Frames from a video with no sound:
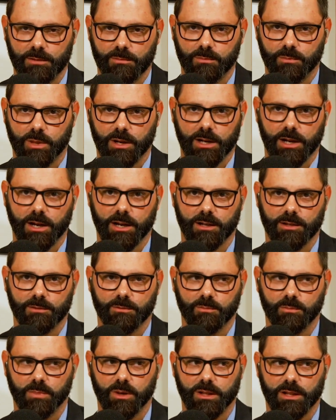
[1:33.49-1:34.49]
But
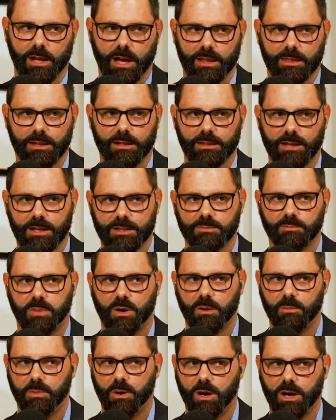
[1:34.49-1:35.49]
I think that's
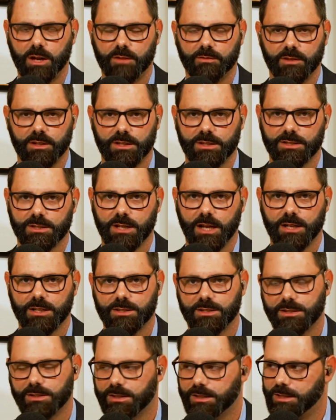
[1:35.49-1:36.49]
part of it is
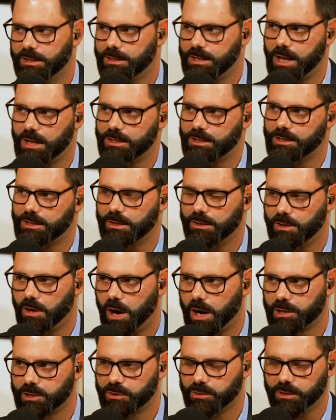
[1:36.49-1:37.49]
it's not just a
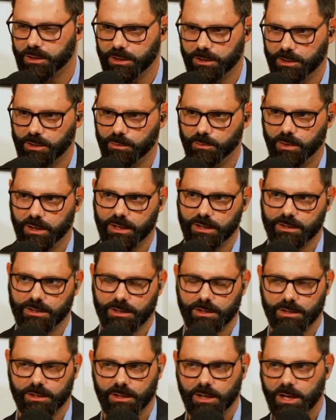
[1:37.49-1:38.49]
doctrinal issue, but it's
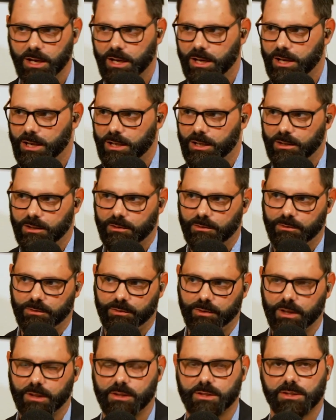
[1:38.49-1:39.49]
a
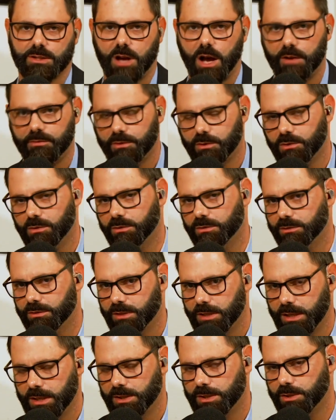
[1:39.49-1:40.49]
philosophical
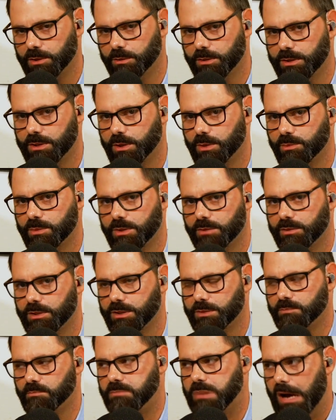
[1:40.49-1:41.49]
issue in terms of
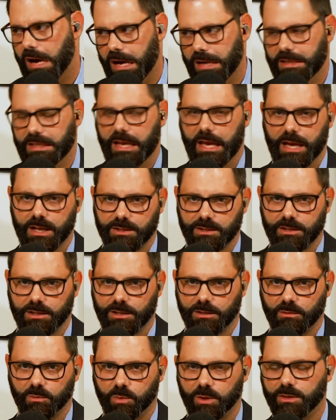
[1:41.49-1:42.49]
just
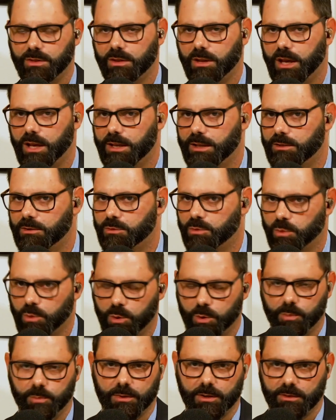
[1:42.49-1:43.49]
podcasting with a
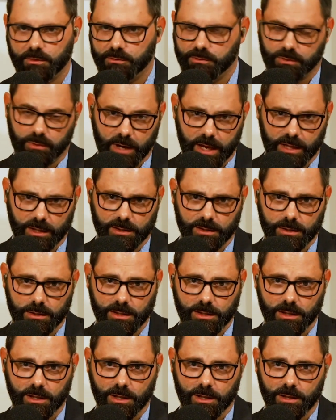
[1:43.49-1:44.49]
group of
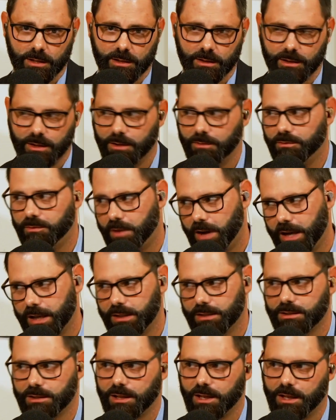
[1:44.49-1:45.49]
friends that
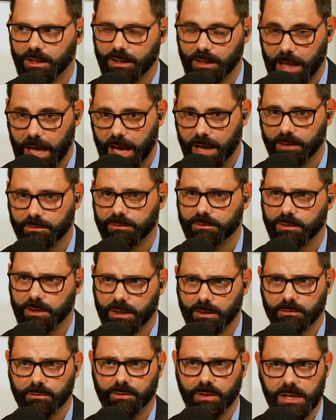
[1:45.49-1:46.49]
fight and laugh
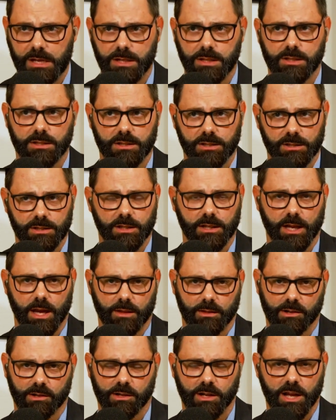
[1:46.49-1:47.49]
and feast
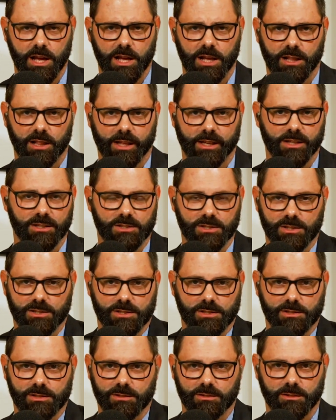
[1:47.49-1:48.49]
together. Like, it's
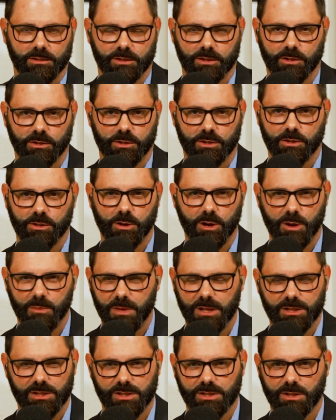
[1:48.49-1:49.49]
just, you know what I
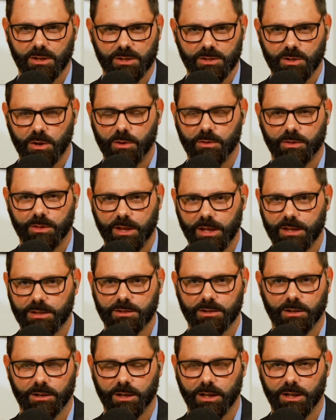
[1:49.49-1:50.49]
mean? Just certain
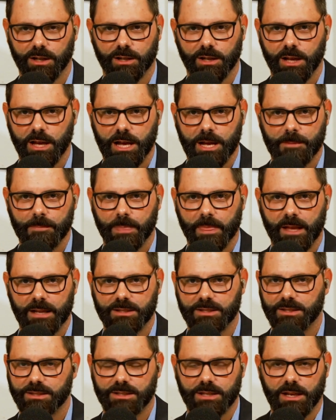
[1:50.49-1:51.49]
things are going to,
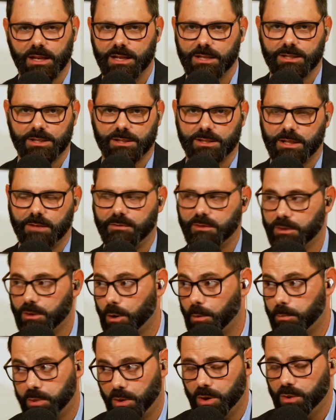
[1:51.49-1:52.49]
it's just different. There
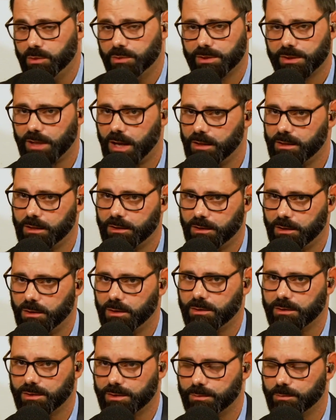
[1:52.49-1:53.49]
are pros. I think
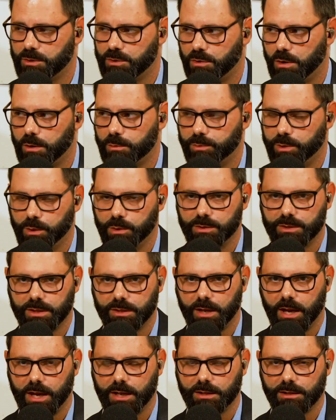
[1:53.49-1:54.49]
there are some strong pros
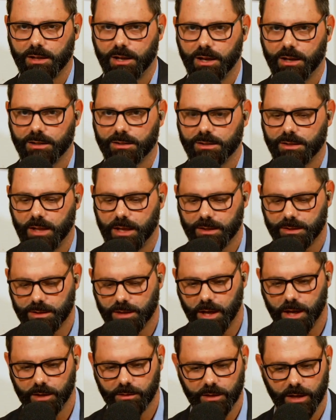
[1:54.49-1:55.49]
to that
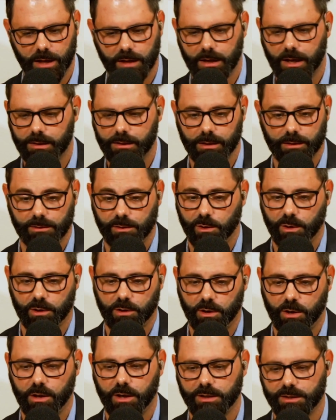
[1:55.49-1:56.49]
style. And I think there are
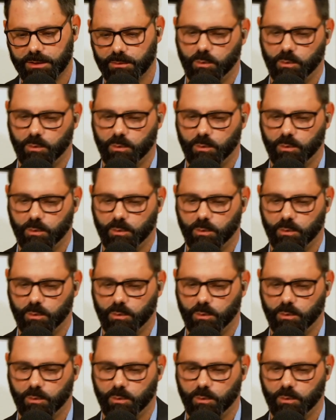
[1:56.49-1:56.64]
cons.